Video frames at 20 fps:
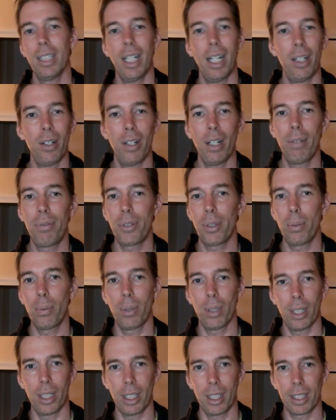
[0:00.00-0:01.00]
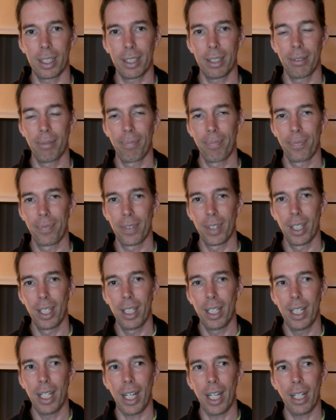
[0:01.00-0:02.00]
I don't have to work,
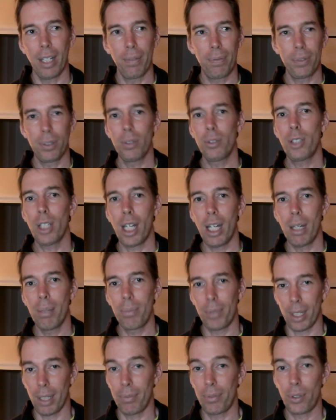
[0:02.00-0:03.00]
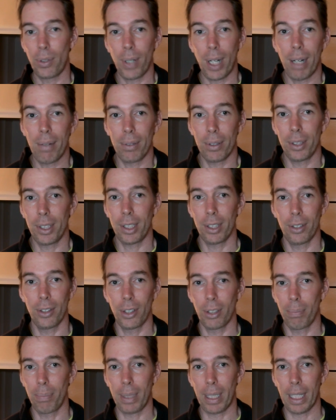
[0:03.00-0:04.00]
and a few times I've traveled here in
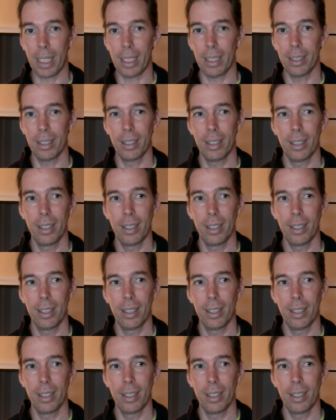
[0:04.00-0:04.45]
Japan,